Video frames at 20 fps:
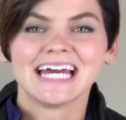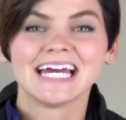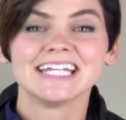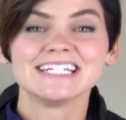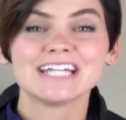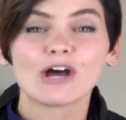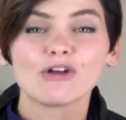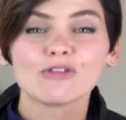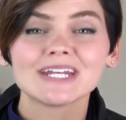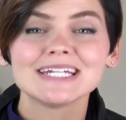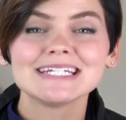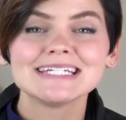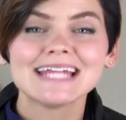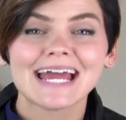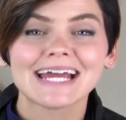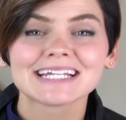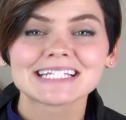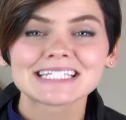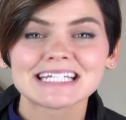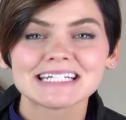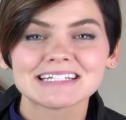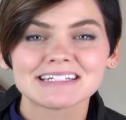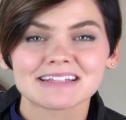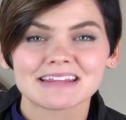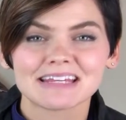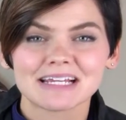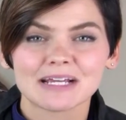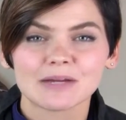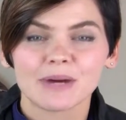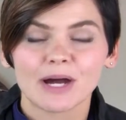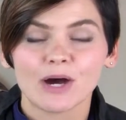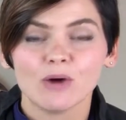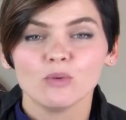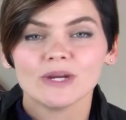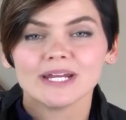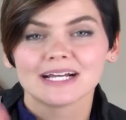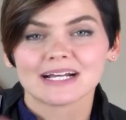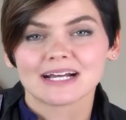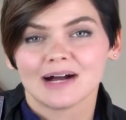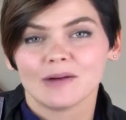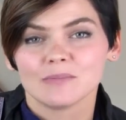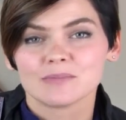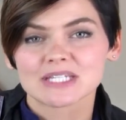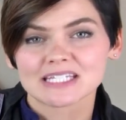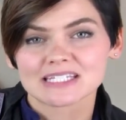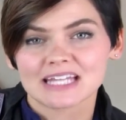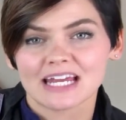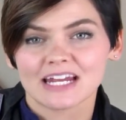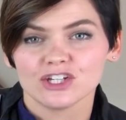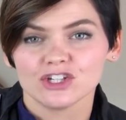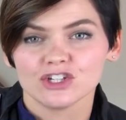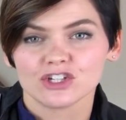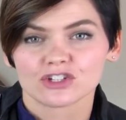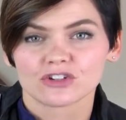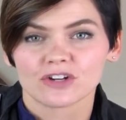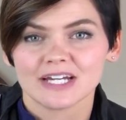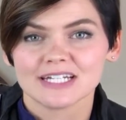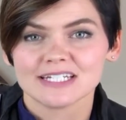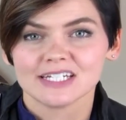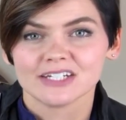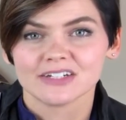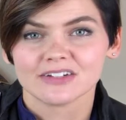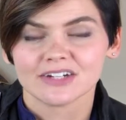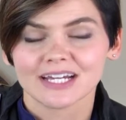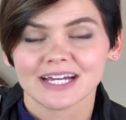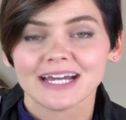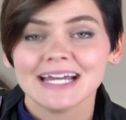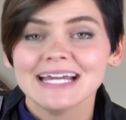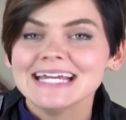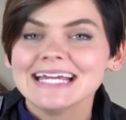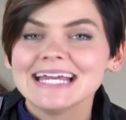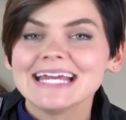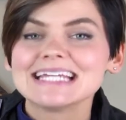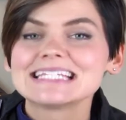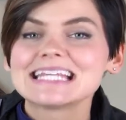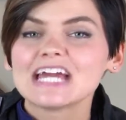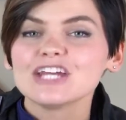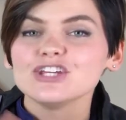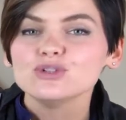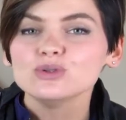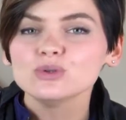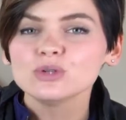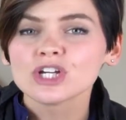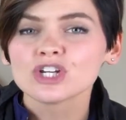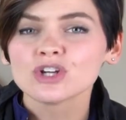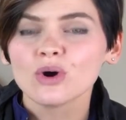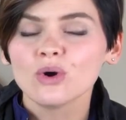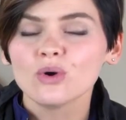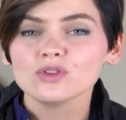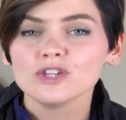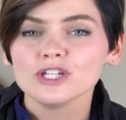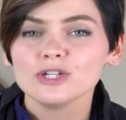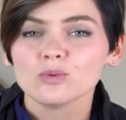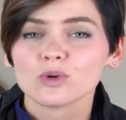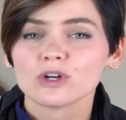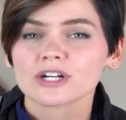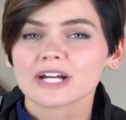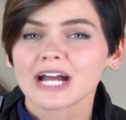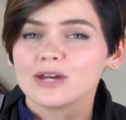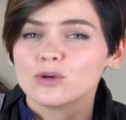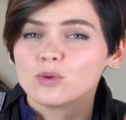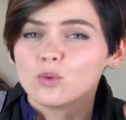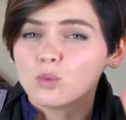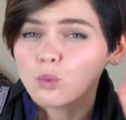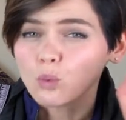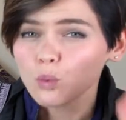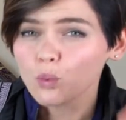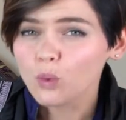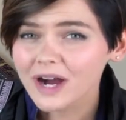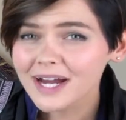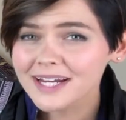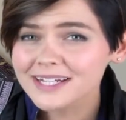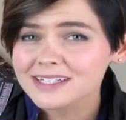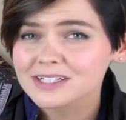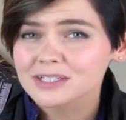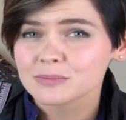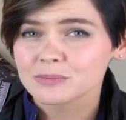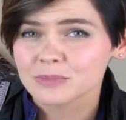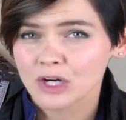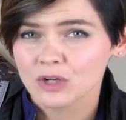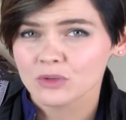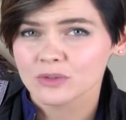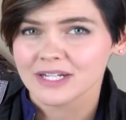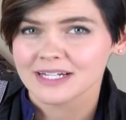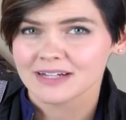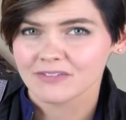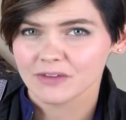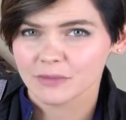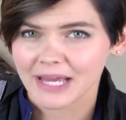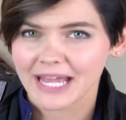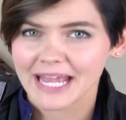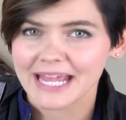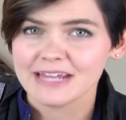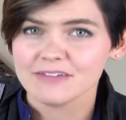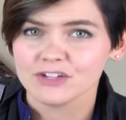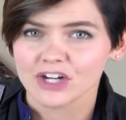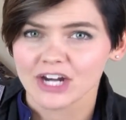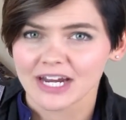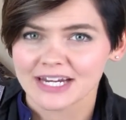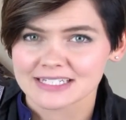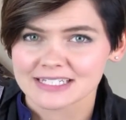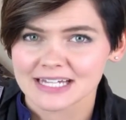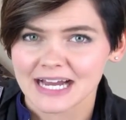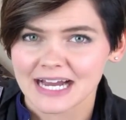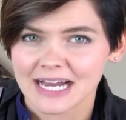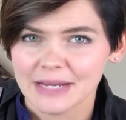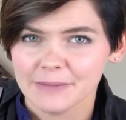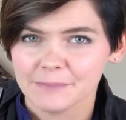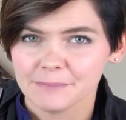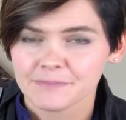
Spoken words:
Now, the next thing to think about when it comes to setting your criteria is that you can only work on one component of a behavior at a time.